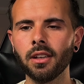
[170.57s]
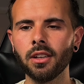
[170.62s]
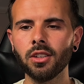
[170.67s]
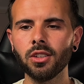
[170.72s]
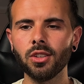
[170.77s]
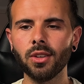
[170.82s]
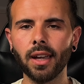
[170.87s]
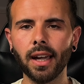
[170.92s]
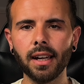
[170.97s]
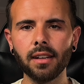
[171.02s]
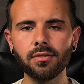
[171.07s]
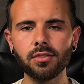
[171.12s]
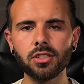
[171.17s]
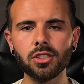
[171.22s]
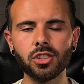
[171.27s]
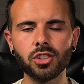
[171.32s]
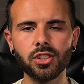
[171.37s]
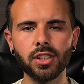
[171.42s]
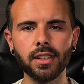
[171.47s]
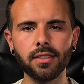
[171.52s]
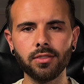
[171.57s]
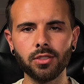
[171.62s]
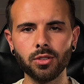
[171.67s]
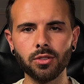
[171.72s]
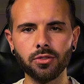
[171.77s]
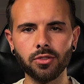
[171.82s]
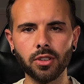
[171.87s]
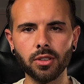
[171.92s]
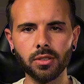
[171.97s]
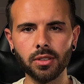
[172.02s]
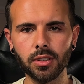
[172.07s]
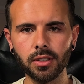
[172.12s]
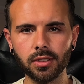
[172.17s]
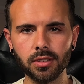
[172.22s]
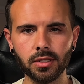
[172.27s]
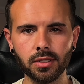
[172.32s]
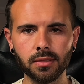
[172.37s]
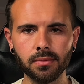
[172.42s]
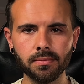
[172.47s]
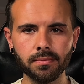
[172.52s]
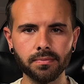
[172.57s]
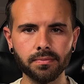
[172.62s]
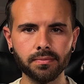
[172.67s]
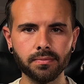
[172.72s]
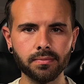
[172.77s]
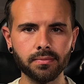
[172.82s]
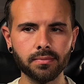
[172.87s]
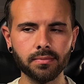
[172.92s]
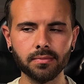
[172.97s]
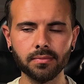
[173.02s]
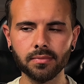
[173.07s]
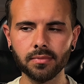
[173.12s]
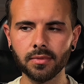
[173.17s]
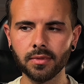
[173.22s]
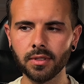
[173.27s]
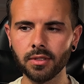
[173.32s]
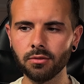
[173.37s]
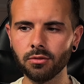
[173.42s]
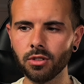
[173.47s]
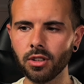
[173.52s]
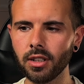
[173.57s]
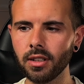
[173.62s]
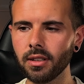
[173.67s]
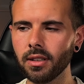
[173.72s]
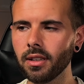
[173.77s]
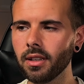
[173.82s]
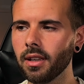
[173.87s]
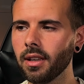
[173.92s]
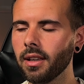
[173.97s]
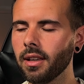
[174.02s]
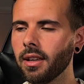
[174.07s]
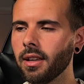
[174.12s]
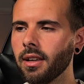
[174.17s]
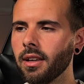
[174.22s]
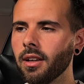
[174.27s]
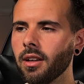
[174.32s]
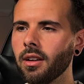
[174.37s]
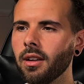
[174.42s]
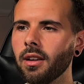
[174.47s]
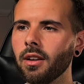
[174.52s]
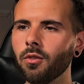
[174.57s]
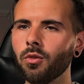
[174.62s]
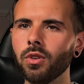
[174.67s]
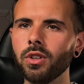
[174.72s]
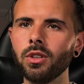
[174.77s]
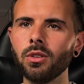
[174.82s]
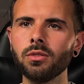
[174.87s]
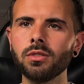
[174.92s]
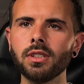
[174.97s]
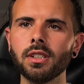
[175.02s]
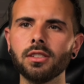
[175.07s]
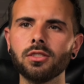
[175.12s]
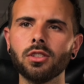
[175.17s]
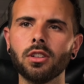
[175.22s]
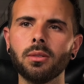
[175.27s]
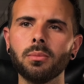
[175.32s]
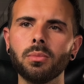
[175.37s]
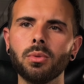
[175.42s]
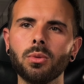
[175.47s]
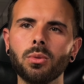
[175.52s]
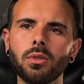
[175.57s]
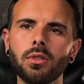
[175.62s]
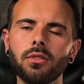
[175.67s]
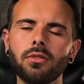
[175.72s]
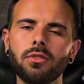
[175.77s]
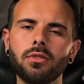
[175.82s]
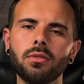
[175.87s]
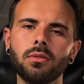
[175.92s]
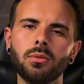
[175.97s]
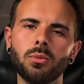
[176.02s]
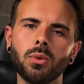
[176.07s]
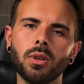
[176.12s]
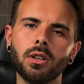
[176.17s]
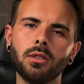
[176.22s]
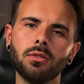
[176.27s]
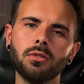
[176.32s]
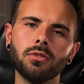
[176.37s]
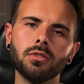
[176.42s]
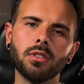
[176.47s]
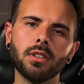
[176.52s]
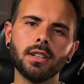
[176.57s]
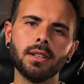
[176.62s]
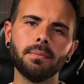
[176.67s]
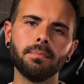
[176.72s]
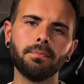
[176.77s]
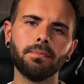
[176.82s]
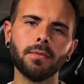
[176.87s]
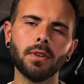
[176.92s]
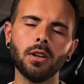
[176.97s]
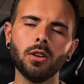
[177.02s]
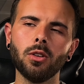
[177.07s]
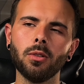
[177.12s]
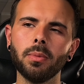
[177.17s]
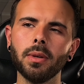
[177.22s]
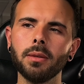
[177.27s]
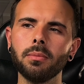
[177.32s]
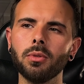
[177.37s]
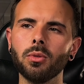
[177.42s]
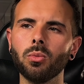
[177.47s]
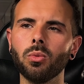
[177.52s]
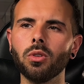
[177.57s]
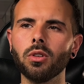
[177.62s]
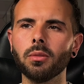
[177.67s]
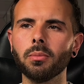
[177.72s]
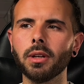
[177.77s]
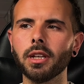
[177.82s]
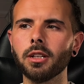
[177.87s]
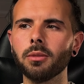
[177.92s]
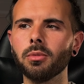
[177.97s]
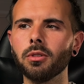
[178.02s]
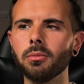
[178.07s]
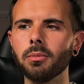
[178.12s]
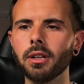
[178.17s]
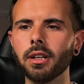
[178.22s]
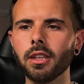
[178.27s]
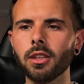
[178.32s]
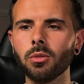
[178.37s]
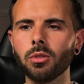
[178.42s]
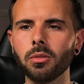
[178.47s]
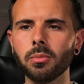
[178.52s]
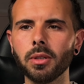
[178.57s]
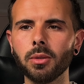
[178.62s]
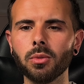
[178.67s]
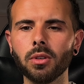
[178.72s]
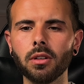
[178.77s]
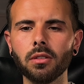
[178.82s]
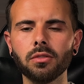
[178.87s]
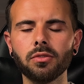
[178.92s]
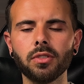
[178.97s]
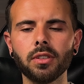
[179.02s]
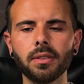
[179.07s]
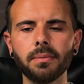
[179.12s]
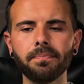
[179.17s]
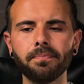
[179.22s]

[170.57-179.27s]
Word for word: You have to shift your focus, right? If we use the example of wealth, right? A lot of people want to make more money, they want to be wealthy.